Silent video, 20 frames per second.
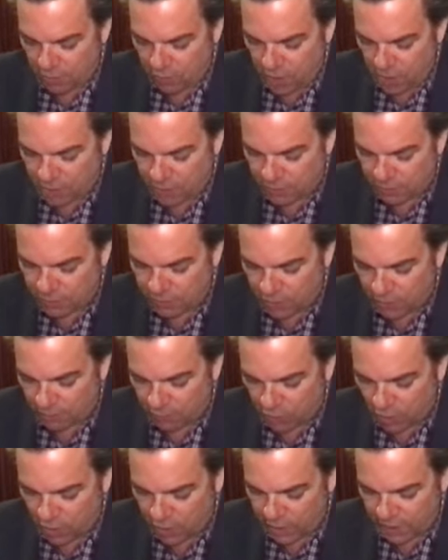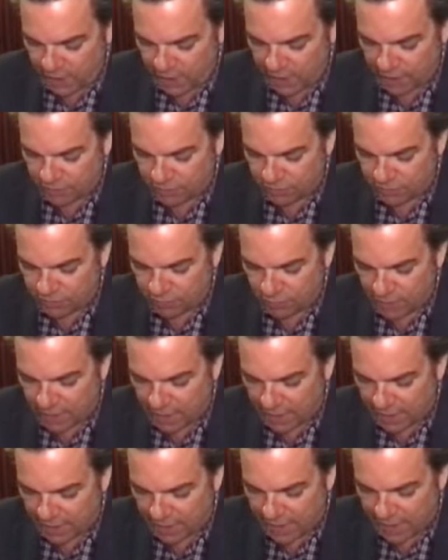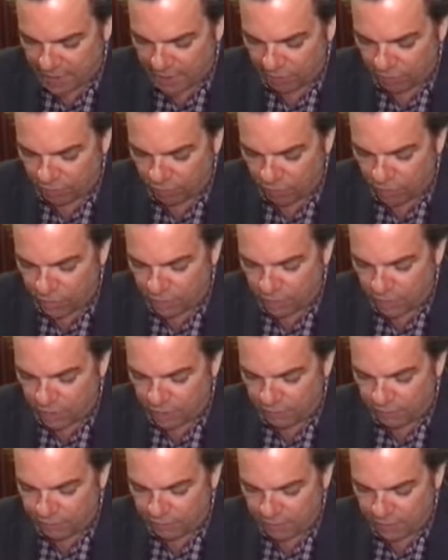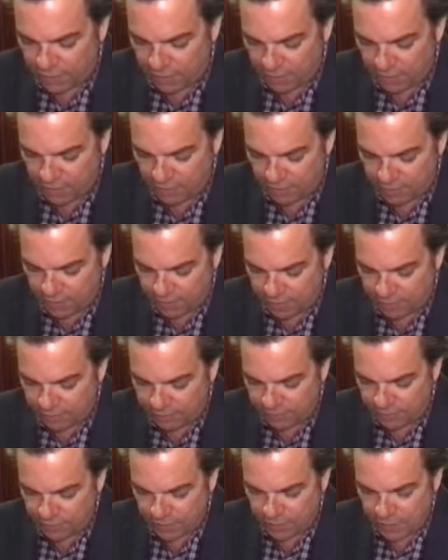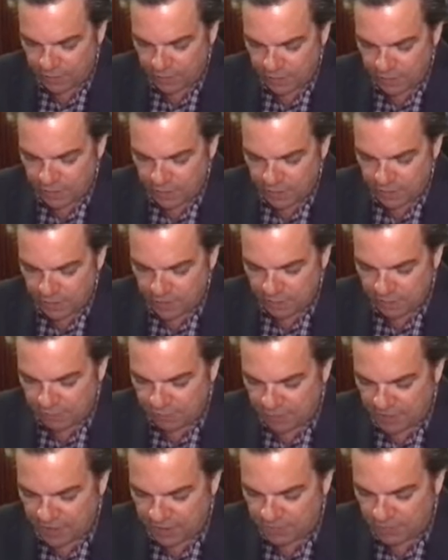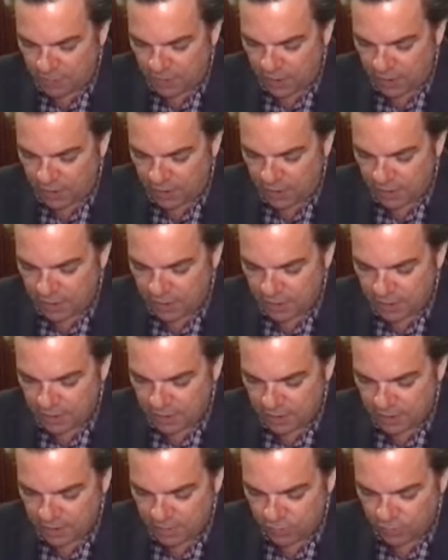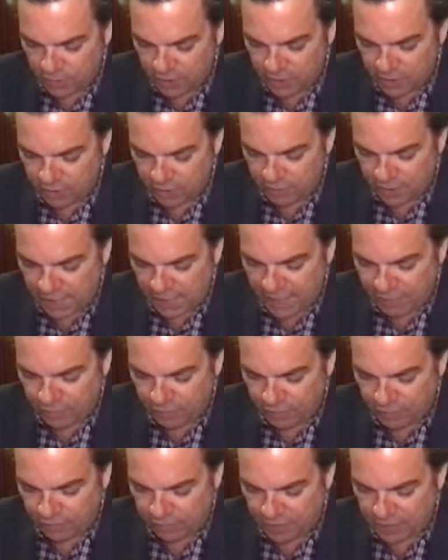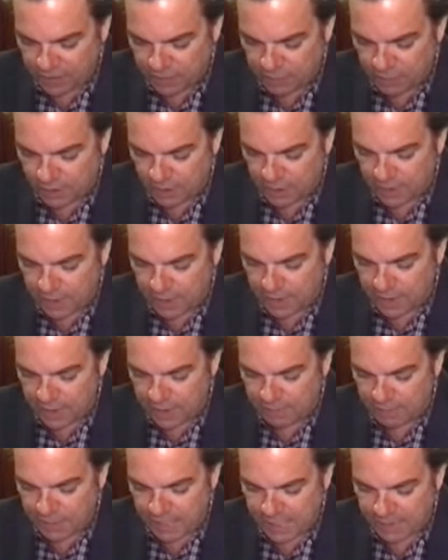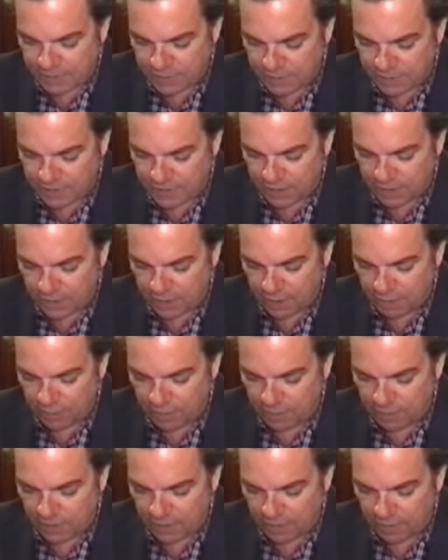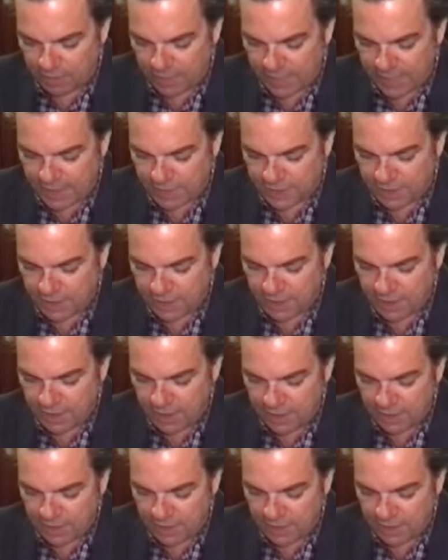Welcome to the broadcast. We got kind of thrown off there of Facebook. We're here live on Facebook. Uh, my is Attilio with Theater Magic.